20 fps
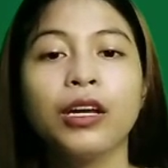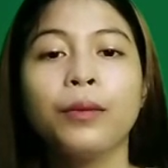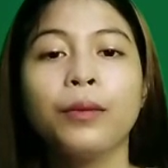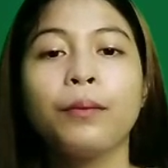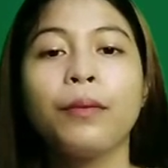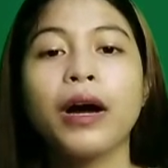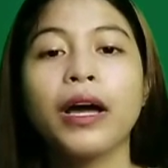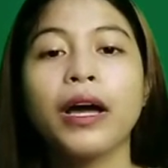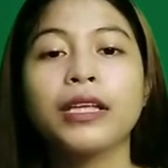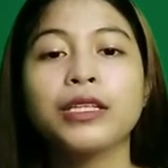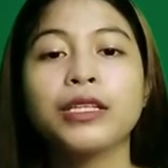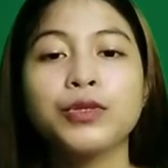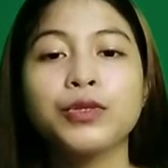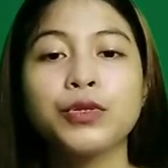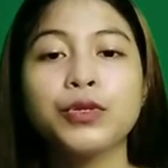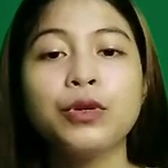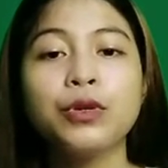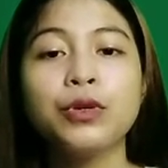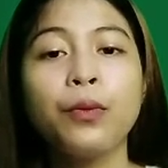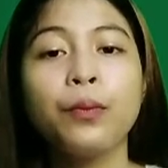by
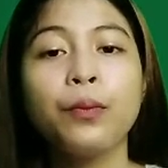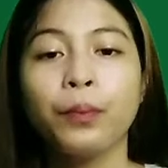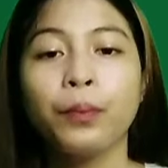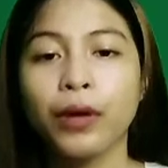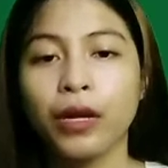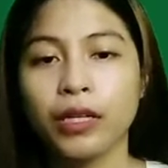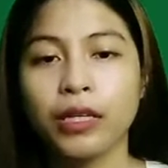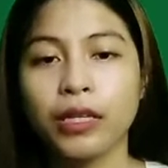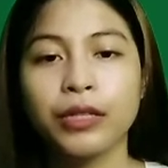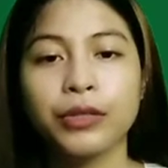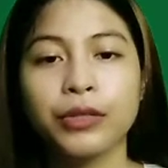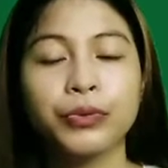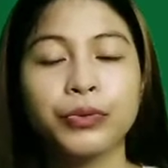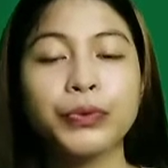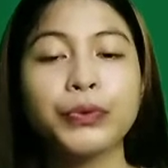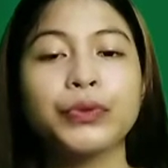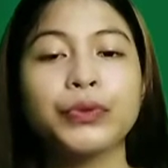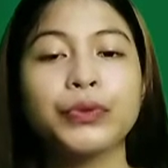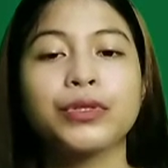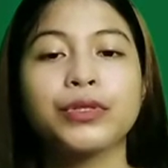too many
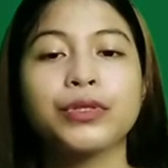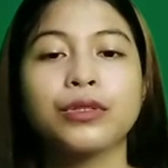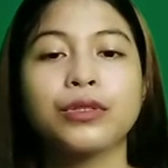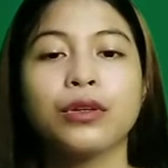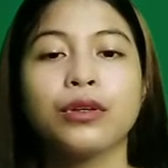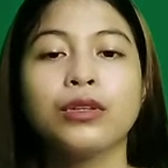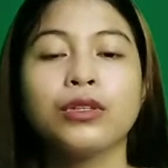rules.